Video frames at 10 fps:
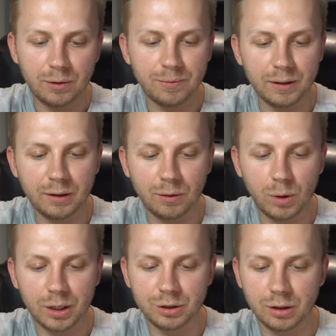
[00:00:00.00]
to find this
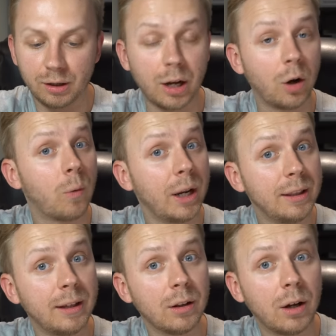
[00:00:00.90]
watch, got a
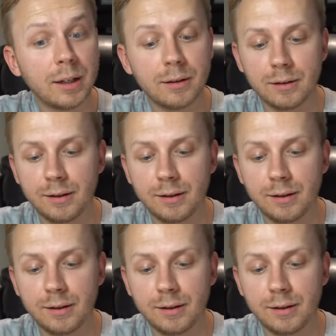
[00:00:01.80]
great deal on it.